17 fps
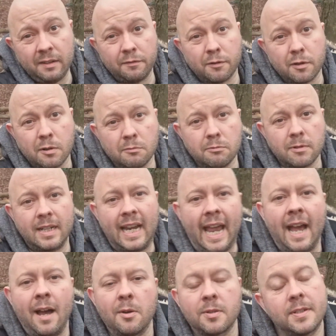for a
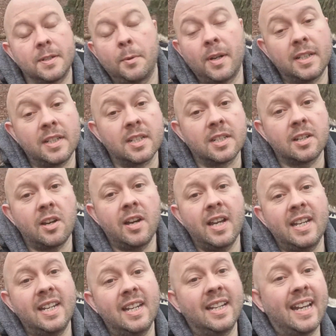rehouse. So I
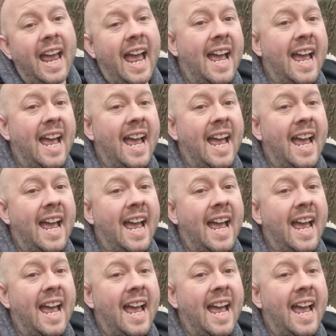decided,